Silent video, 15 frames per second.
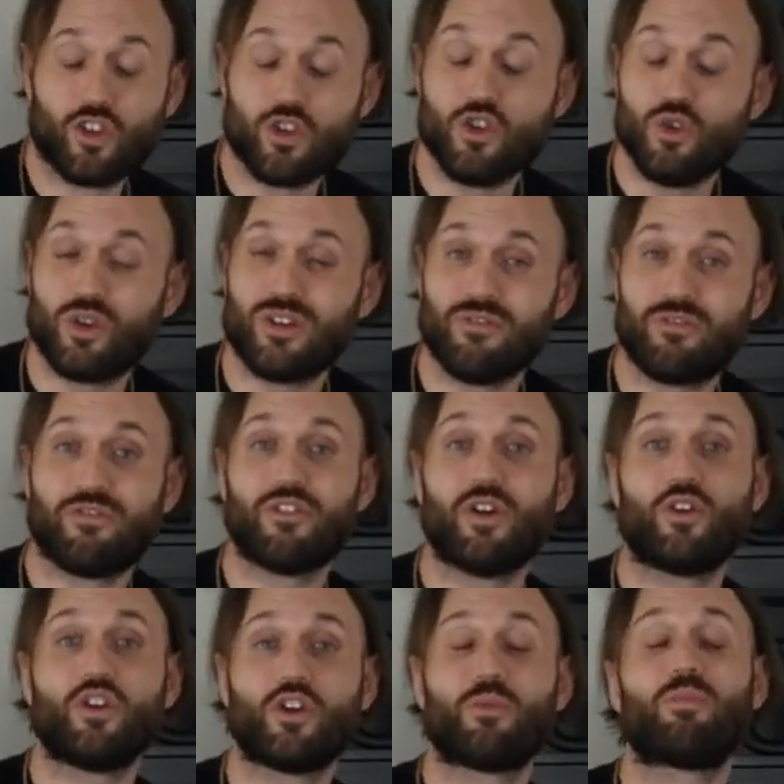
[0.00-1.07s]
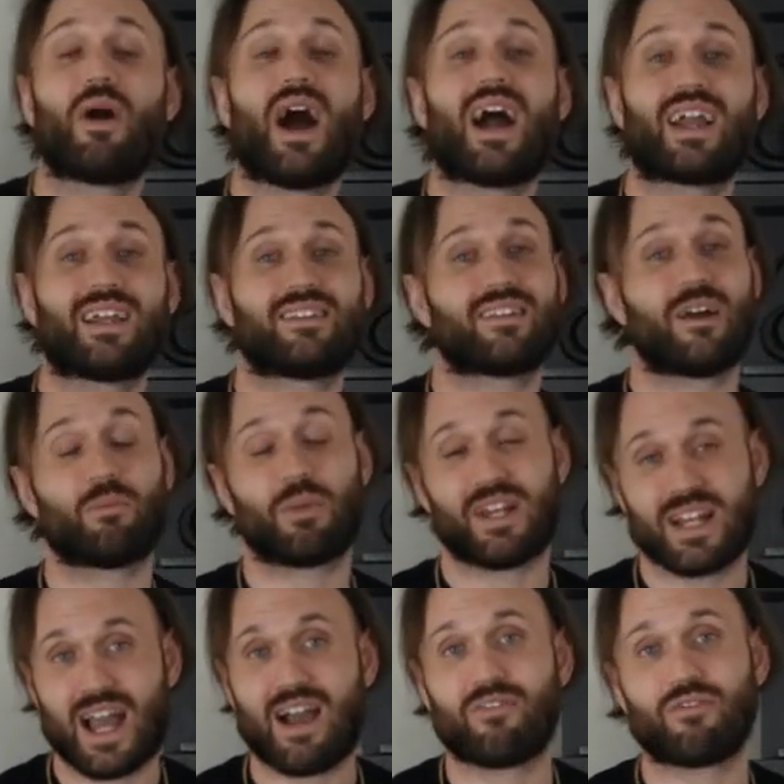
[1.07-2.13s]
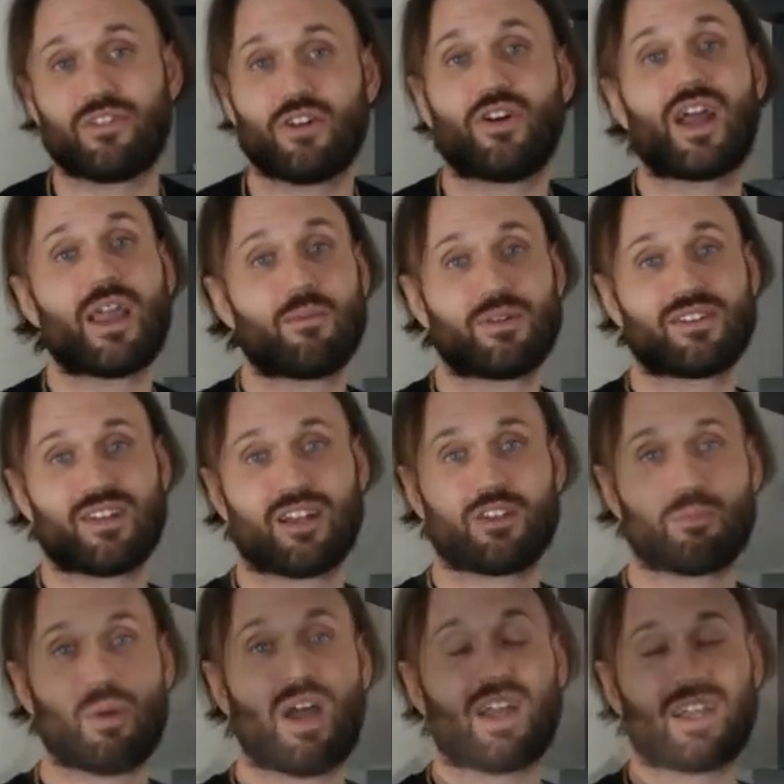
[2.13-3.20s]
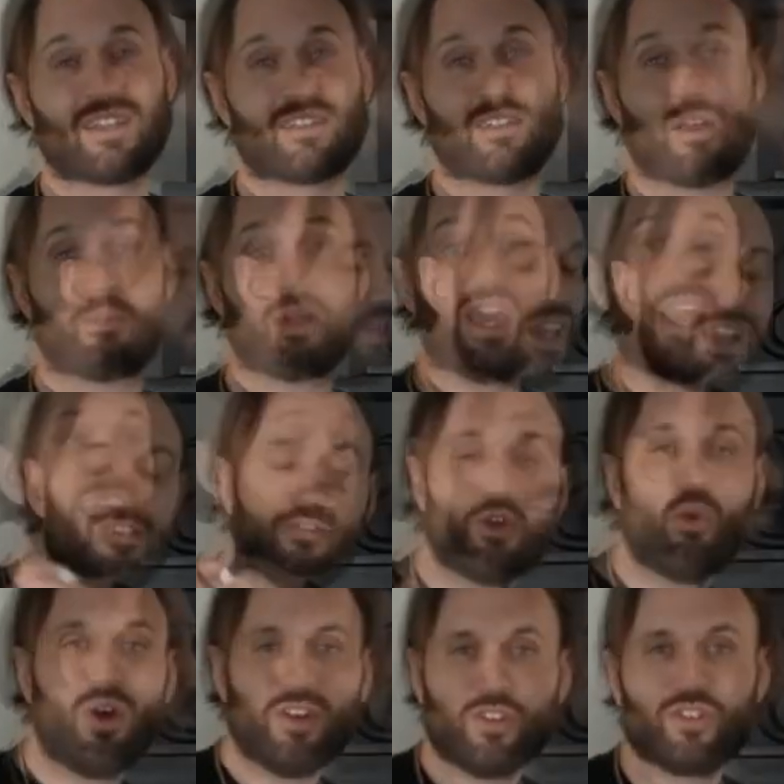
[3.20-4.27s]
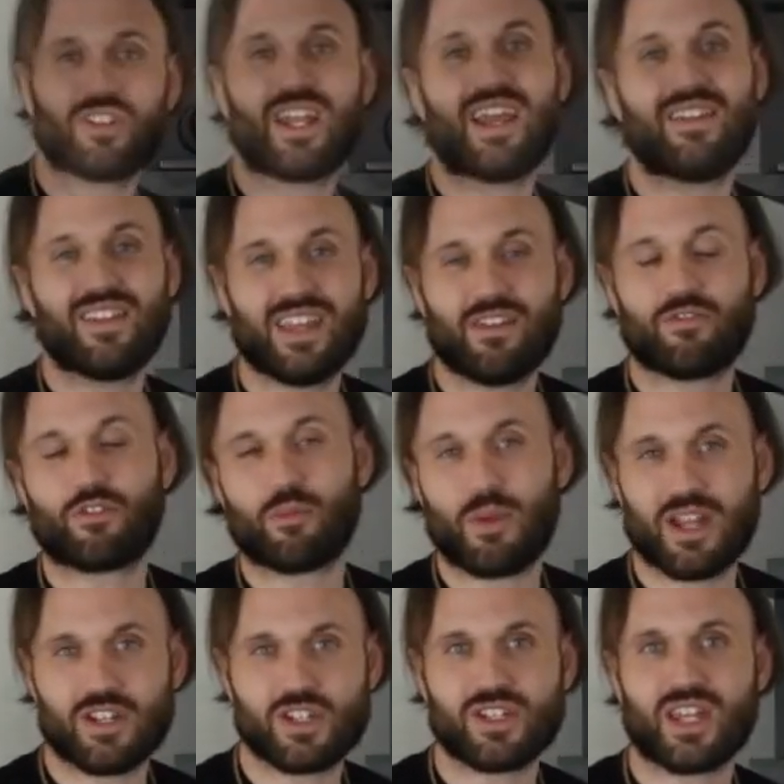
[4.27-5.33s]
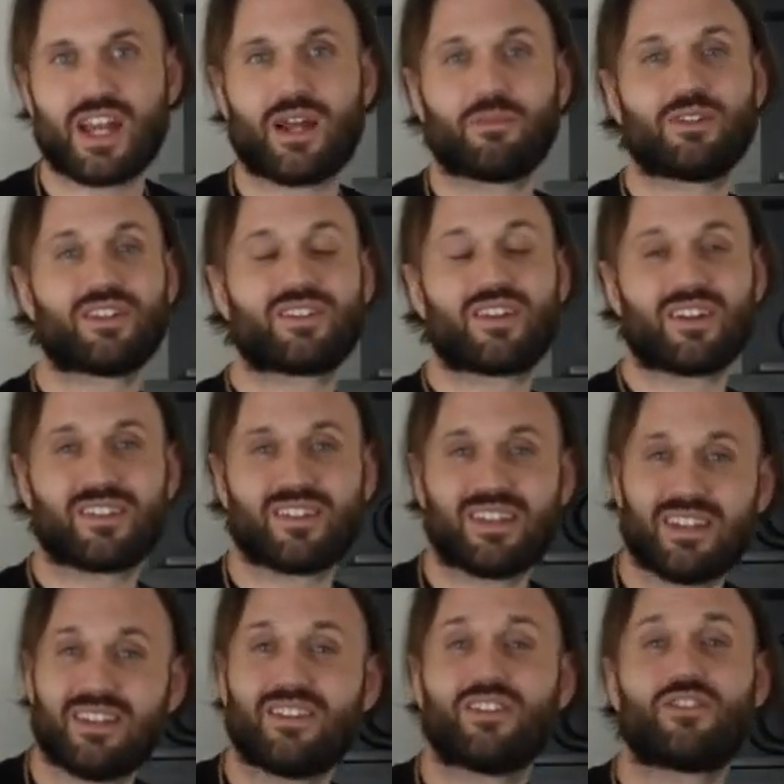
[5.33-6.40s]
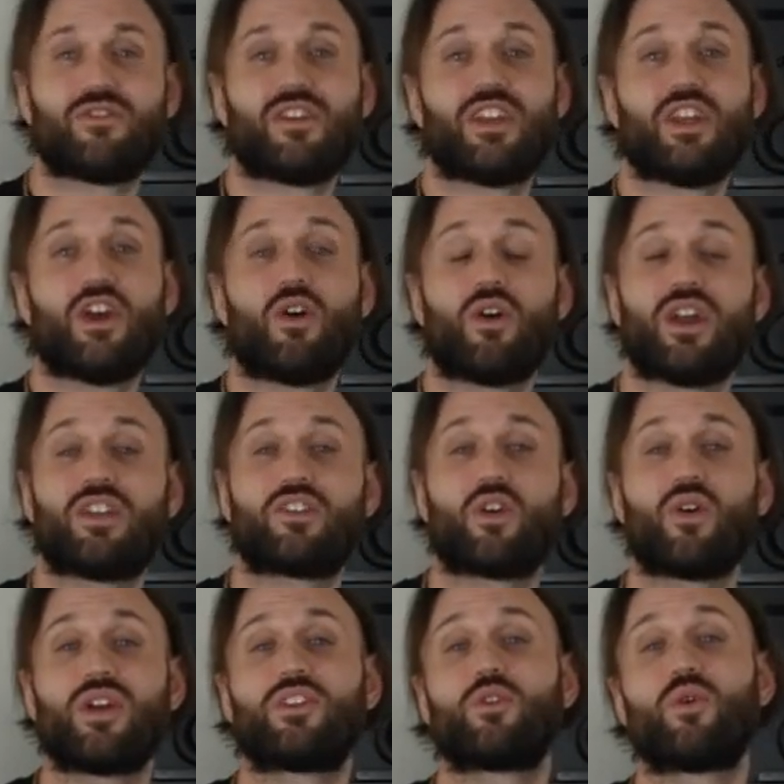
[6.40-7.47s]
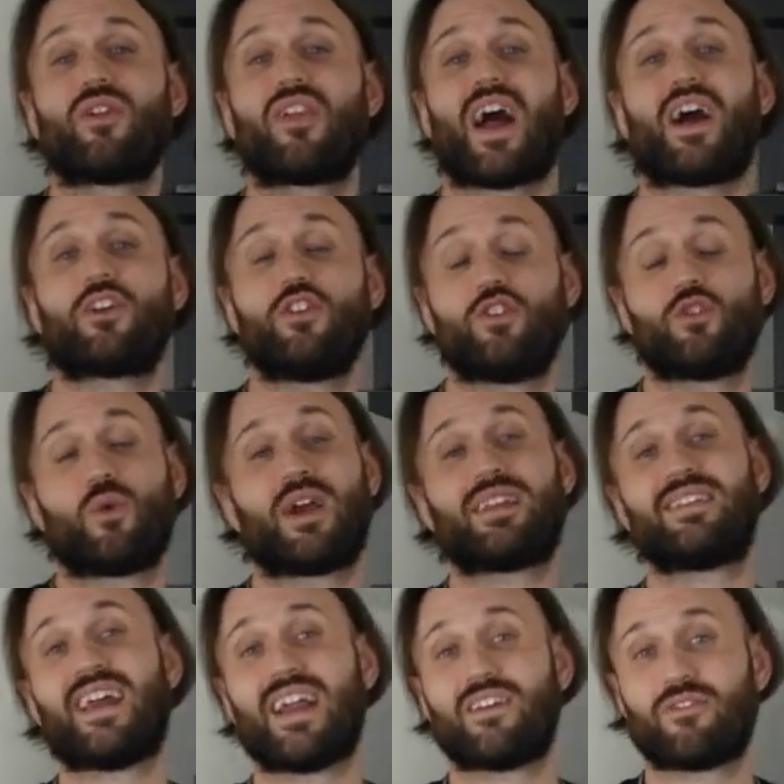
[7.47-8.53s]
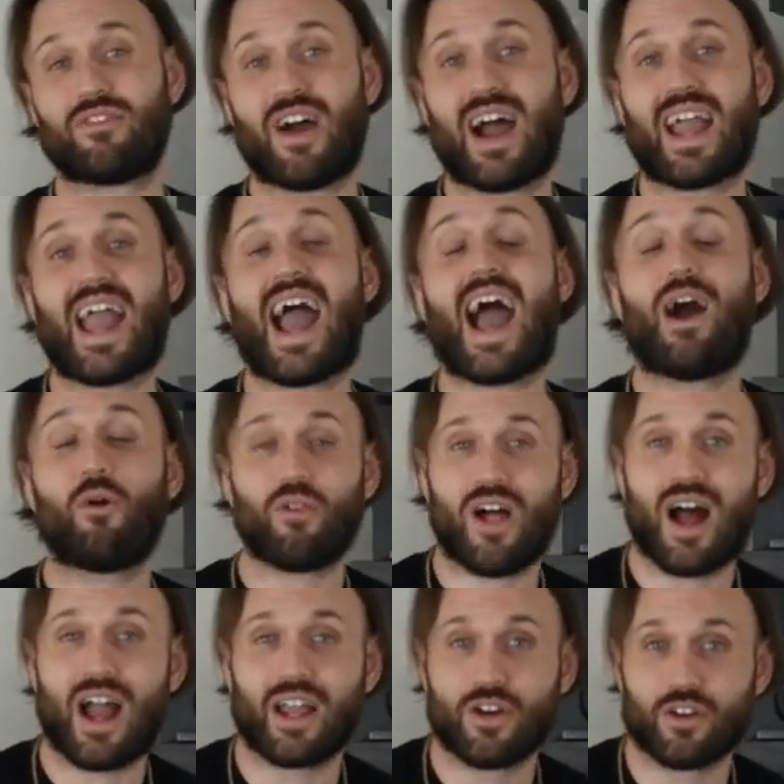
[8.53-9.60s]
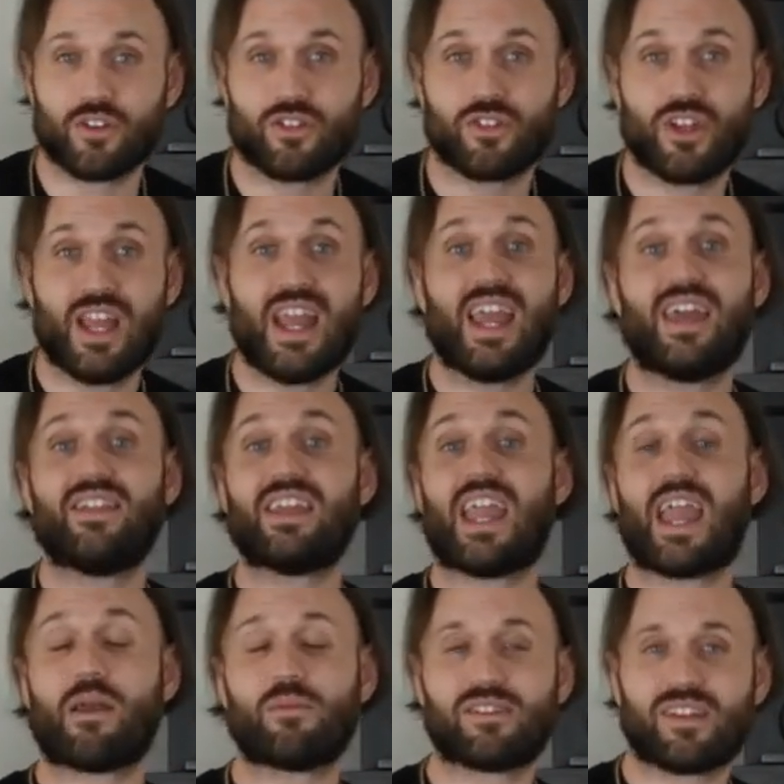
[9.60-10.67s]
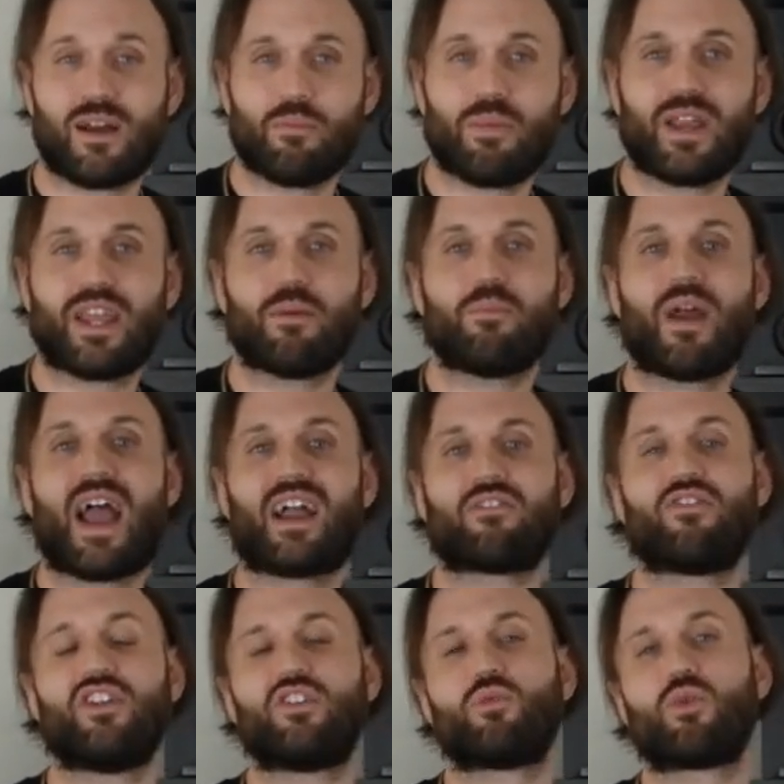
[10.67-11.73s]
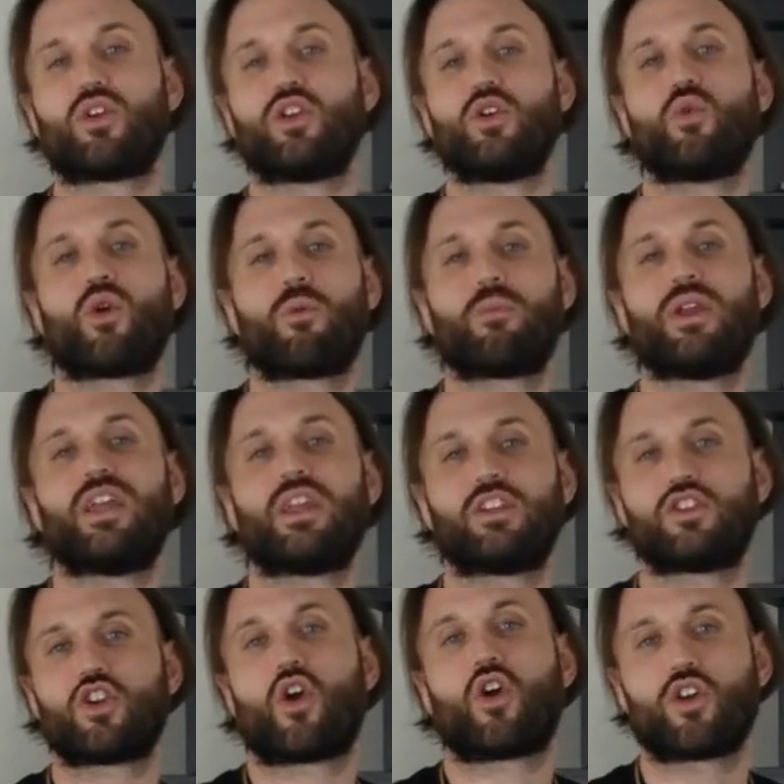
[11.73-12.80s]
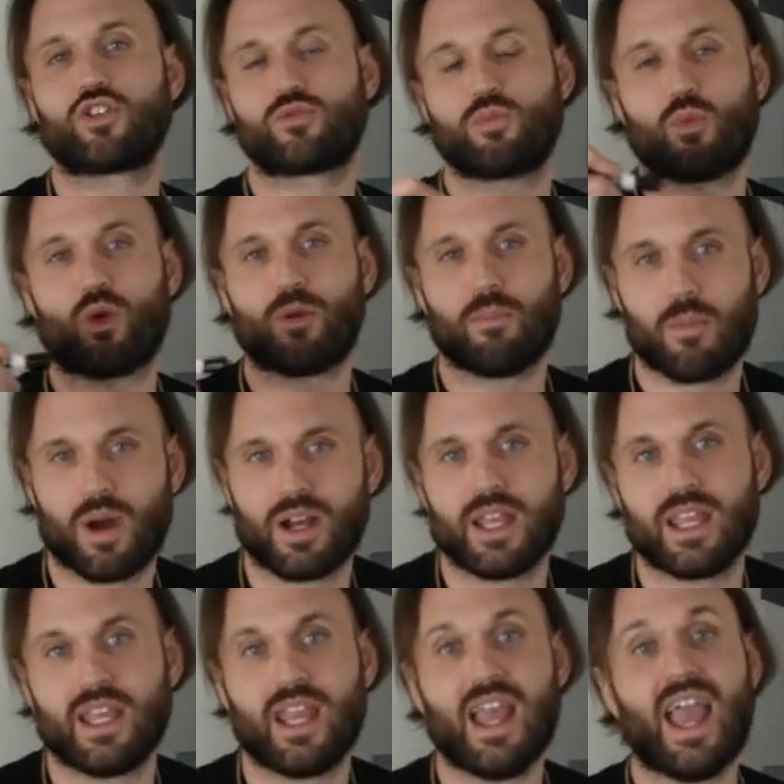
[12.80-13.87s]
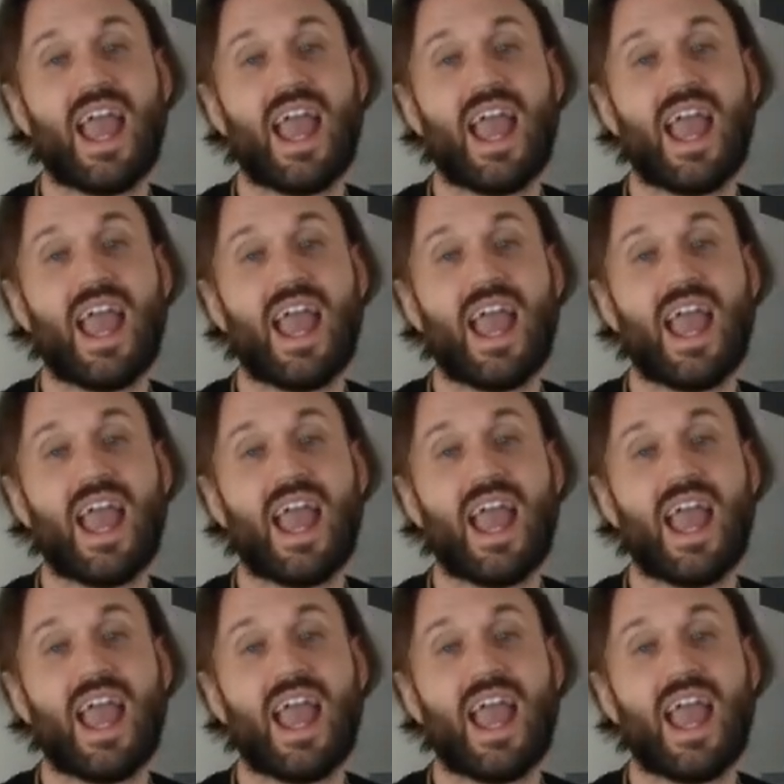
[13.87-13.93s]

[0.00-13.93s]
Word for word: so you can fill your pockets up and not fill Amazon's pockets up. If you understand the information that I'm discussing in this video, it's going to allow you to identify outliers in the Amazon pick and pack fees where you are being charged more money.